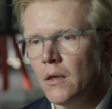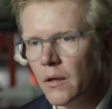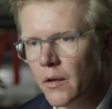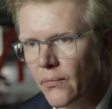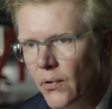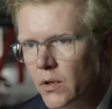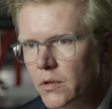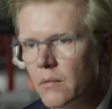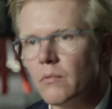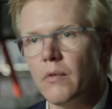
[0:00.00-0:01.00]
The
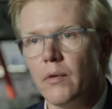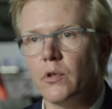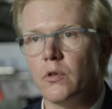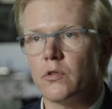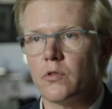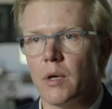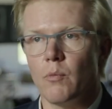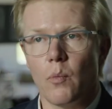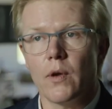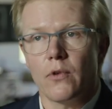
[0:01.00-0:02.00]
first revenue stream,
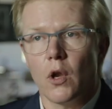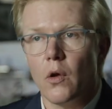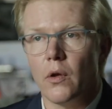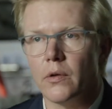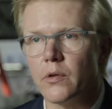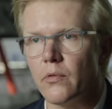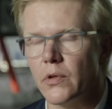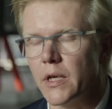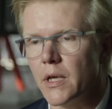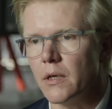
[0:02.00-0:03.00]
what we've learned over
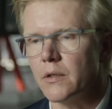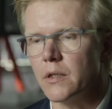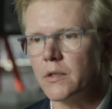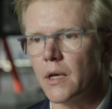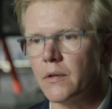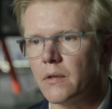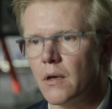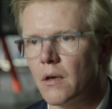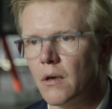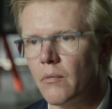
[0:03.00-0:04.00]
the years is that
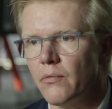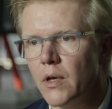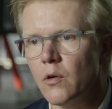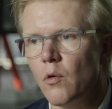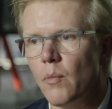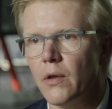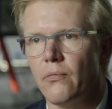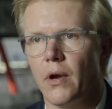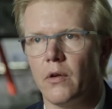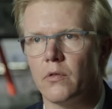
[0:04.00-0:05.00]
vehicle
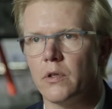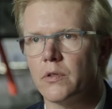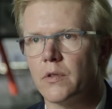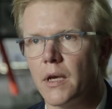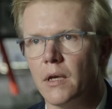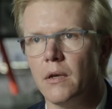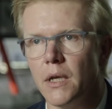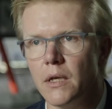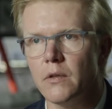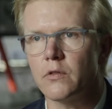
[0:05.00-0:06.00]
manufacturers, they
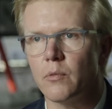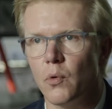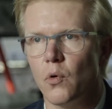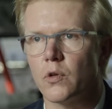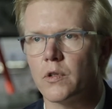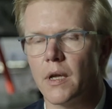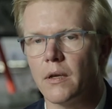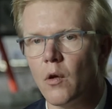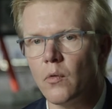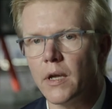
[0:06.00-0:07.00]
need support. They
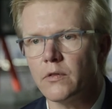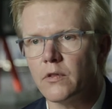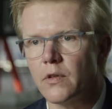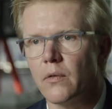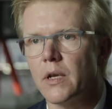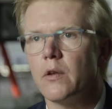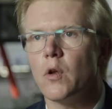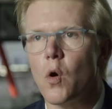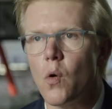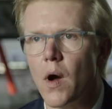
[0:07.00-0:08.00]
don't necessarily
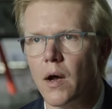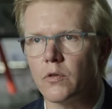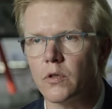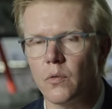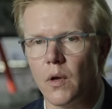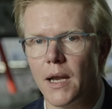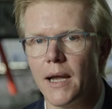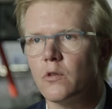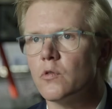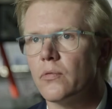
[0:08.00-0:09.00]
know how to
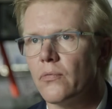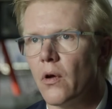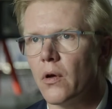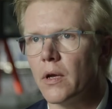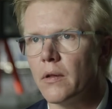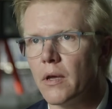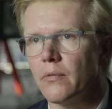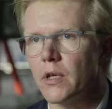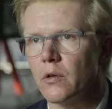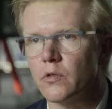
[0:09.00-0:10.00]
electrify their
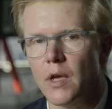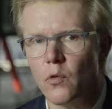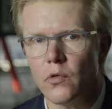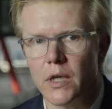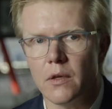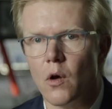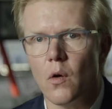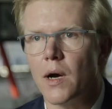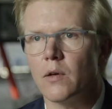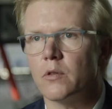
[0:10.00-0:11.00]
vehicles. They already
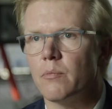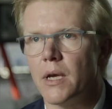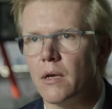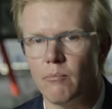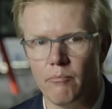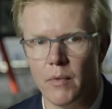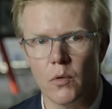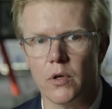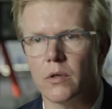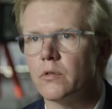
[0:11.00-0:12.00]
know how to make
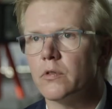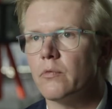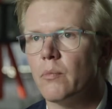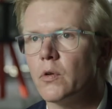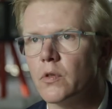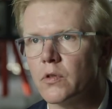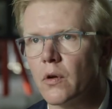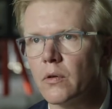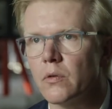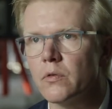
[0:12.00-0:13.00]
millions of
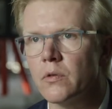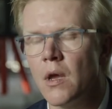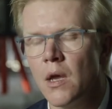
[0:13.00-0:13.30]
motorcycles,